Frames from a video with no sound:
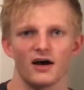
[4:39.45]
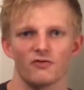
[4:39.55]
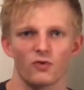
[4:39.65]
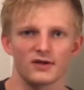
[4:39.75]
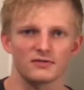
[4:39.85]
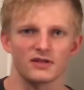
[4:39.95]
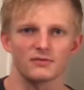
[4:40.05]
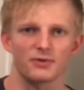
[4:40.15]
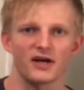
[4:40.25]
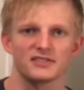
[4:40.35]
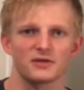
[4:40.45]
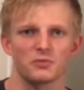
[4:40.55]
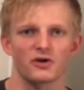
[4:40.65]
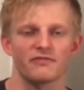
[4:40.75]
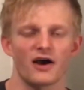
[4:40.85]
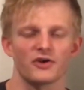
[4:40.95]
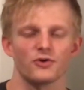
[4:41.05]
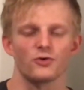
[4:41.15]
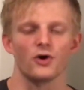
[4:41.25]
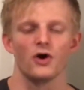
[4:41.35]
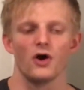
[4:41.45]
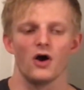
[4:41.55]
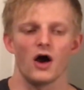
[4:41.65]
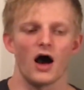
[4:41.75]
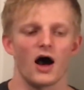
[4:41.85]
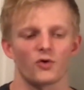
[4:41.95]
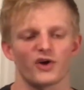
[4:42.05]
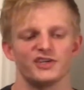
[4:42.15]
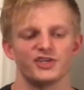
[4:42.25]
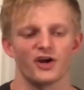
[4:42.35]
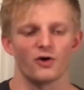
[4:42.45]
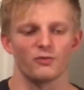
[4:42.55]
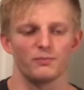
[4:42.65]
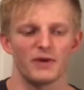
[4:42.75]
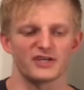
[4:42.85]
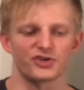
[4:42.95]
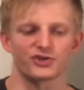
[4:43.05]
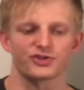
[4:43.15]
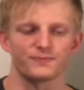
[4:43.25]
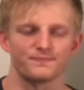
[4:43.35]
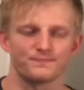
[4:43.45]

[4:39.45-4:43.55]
of what the price to book value ratio measures.